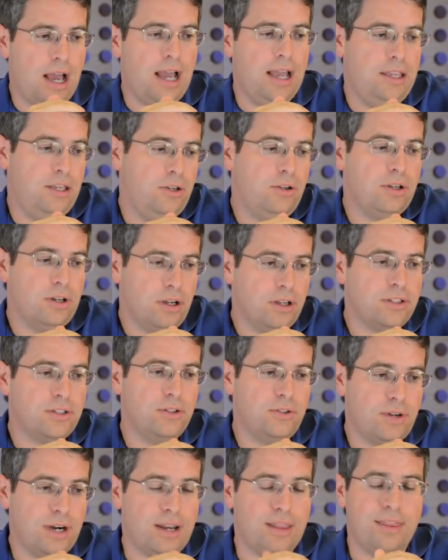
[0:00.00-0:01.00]
You can
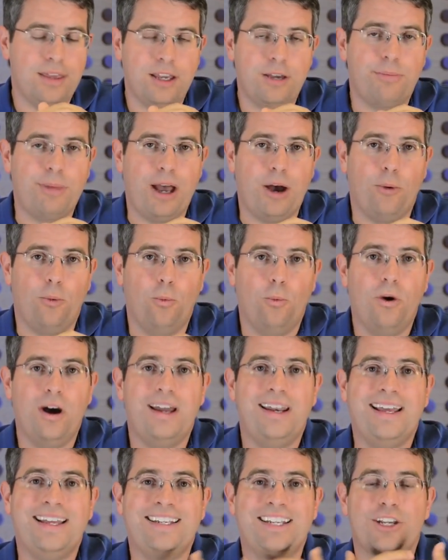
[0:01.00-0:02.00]
also try to think about
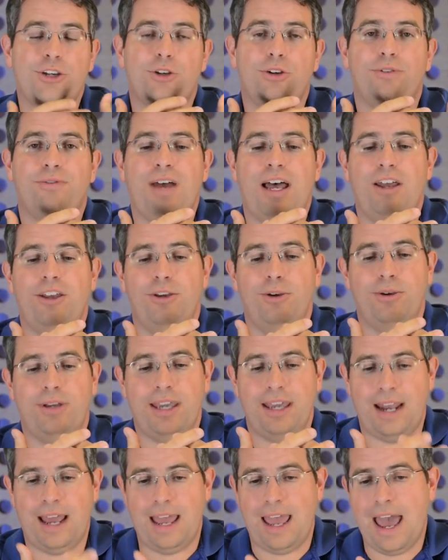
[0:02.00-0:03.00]
what additional value
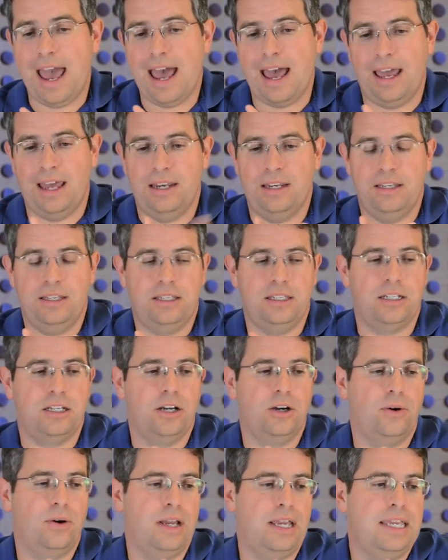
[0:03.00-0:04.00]
can I add?
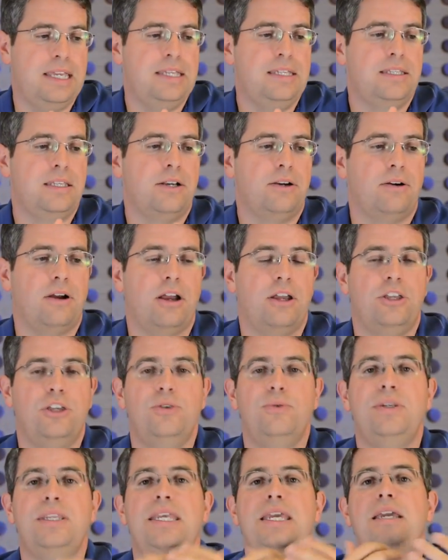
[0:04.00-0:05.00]
Is there
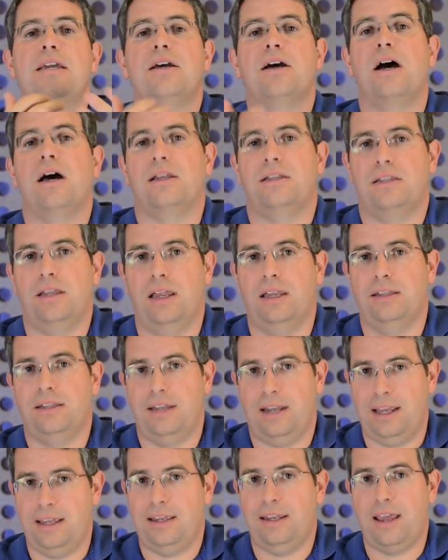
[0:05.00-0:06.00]
unique content
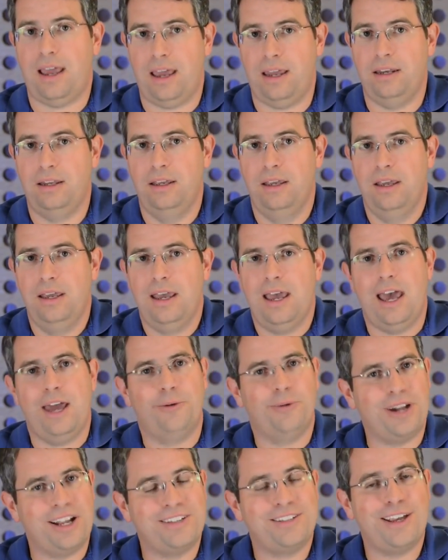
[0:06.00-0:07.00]
that I can add?
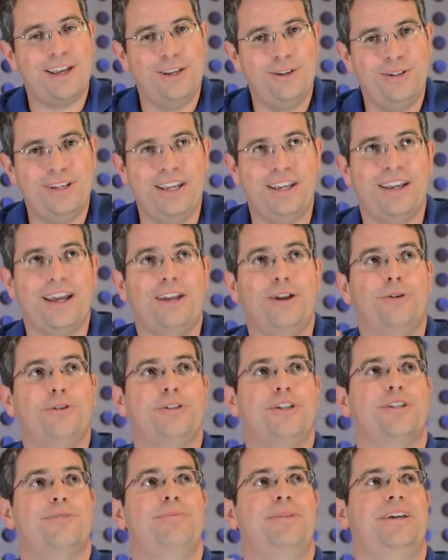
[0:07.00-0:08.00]
And when I say unique, I don't
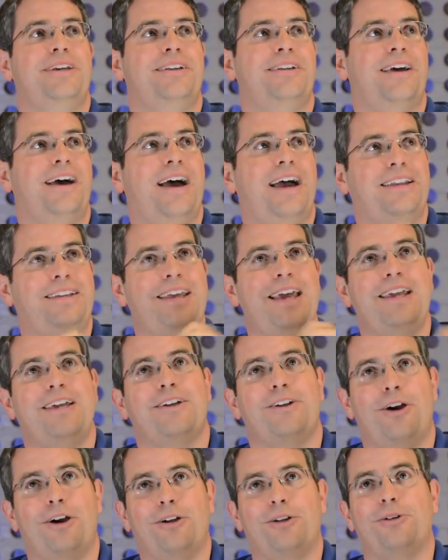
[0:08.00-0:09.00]
just mean I take
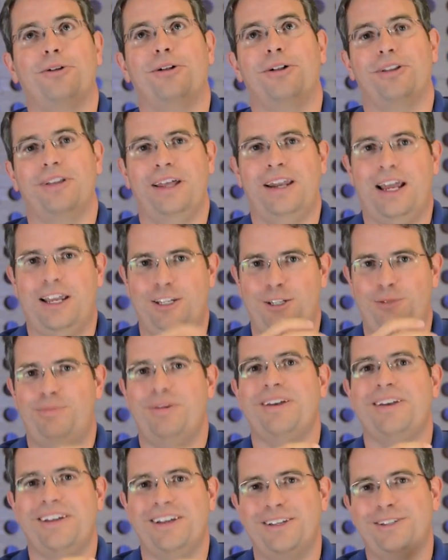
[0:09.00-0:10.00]
an article and I
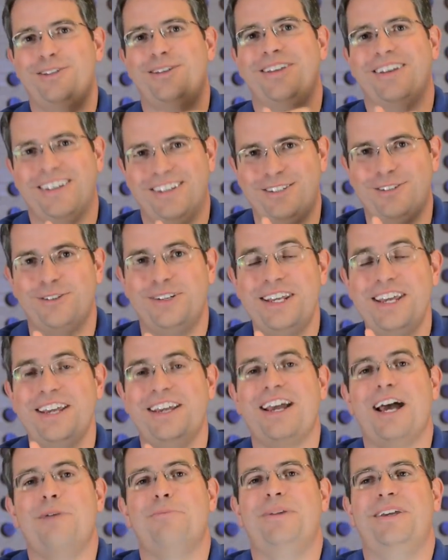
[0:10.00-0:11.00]
spin it so that it's
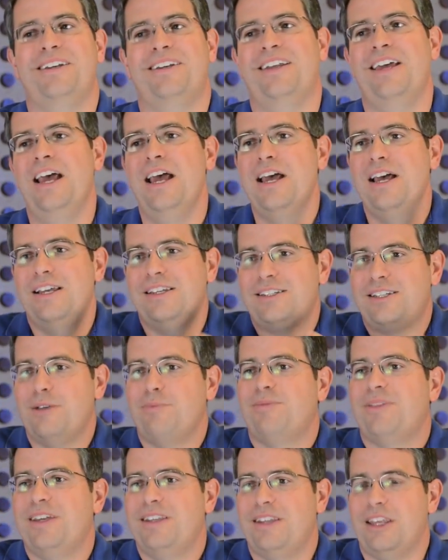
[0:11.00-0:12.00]
unique. I mean
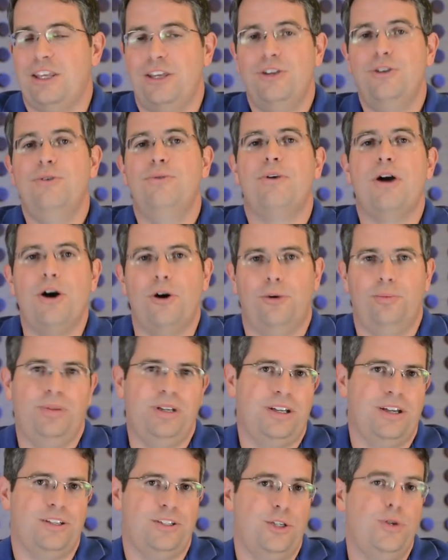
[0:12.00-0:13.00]
something that you wrote
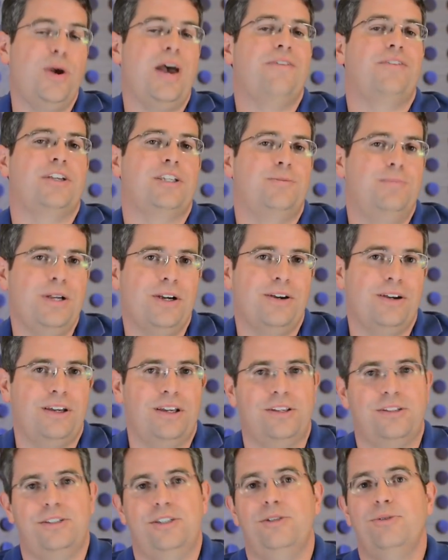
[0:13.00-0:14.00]
because you have
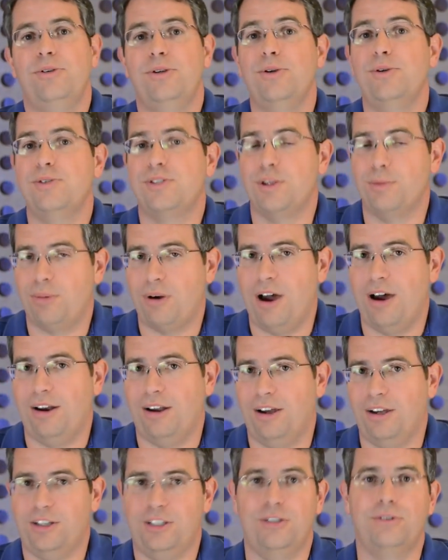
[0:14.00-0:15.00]
experience, you use the
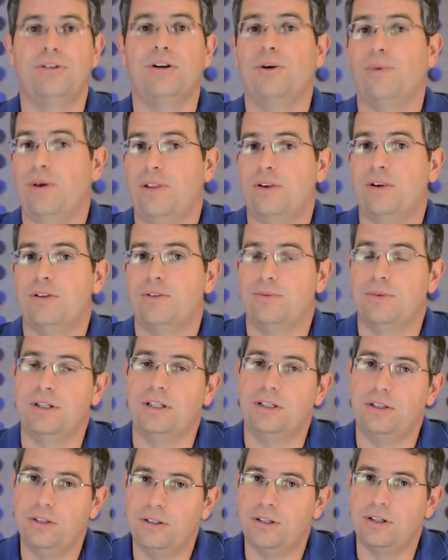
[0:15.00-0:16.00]
product, you know whether it's
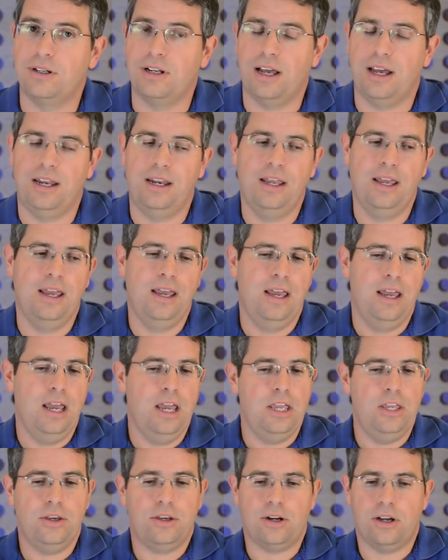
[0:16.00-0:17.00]
really good or not.
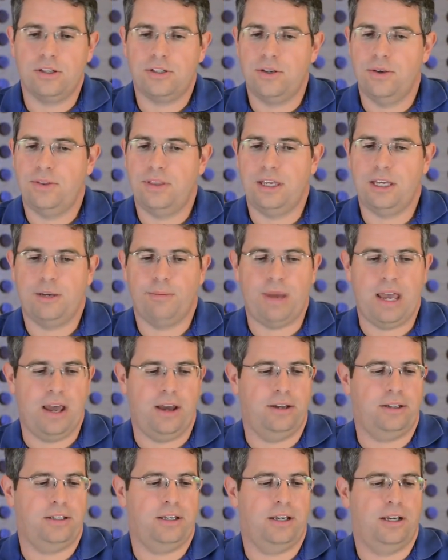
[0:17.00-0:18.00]
You can also think
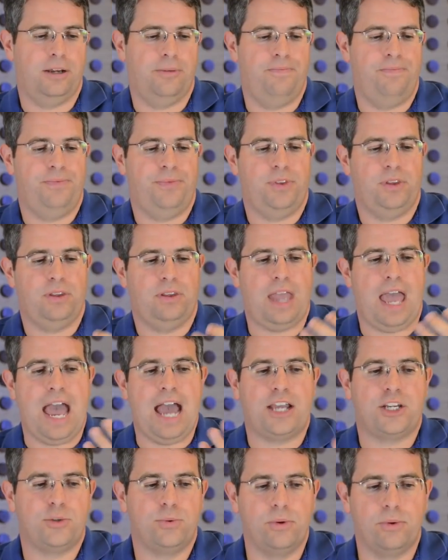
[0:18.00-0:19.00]
about
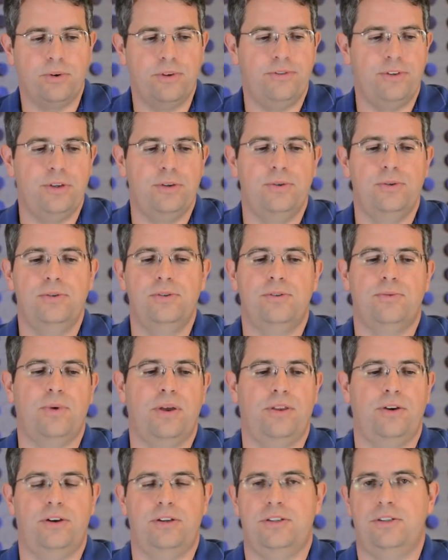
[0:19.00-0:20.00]
actual reviews,
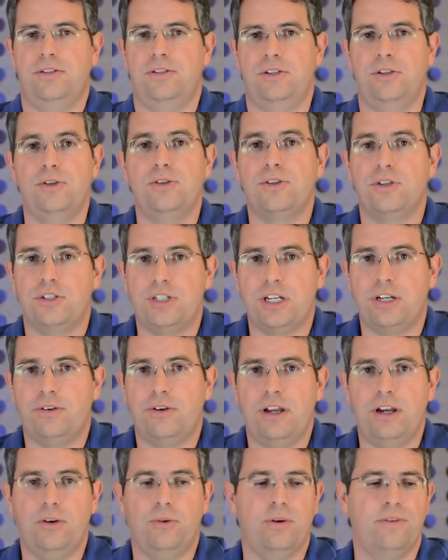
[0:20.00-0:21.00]
whether it's
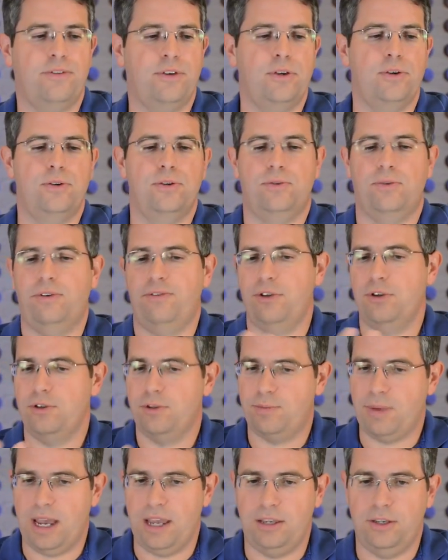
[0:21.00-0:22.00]
user-generated reviews,
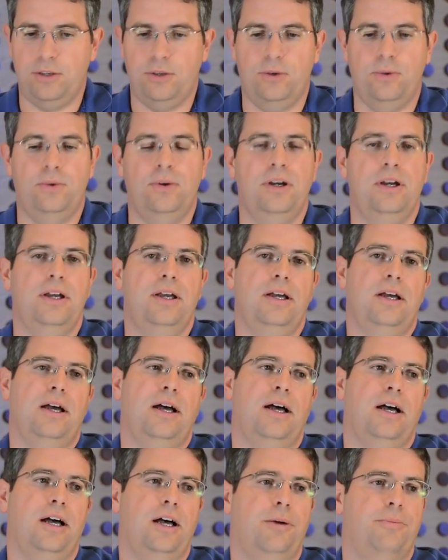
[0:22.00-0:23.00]
reviews by you,
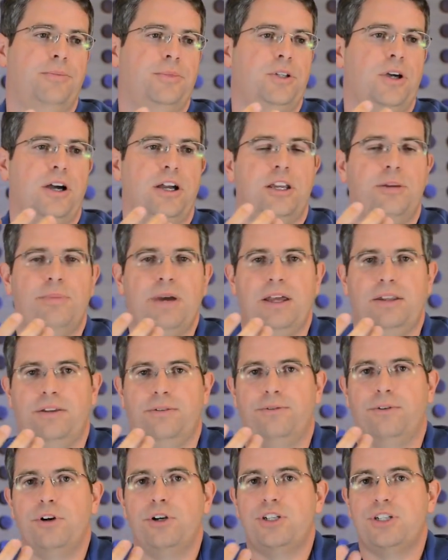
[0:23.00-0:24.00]
talking about the
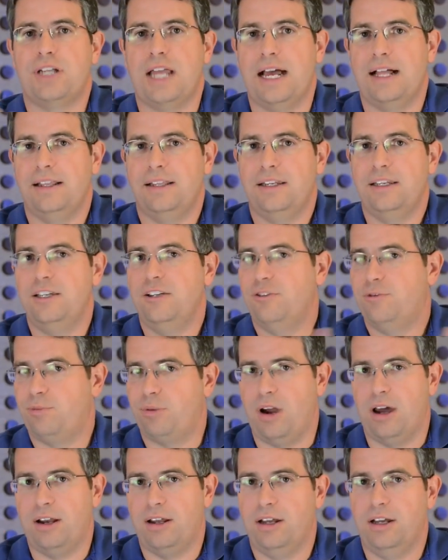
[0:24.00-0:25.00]
functionality of
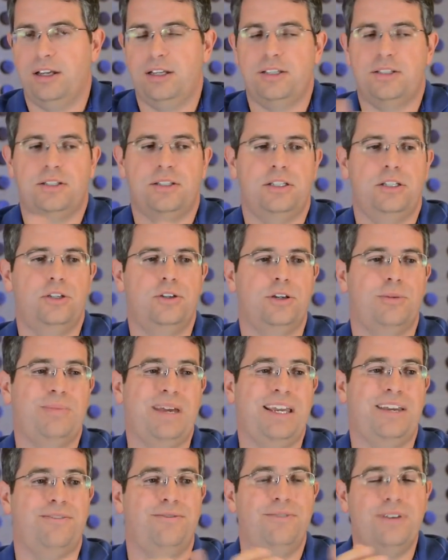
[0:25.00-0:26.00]
products. You can
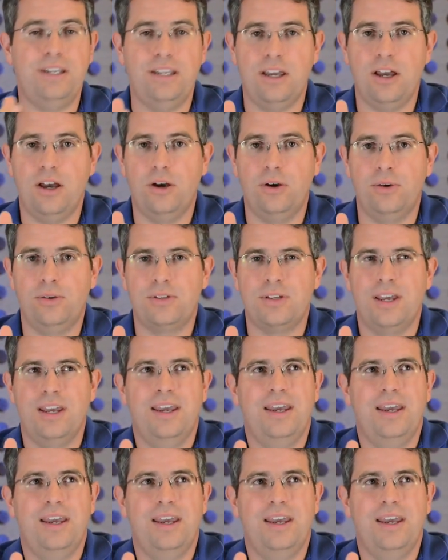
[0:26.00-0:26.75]
make videos.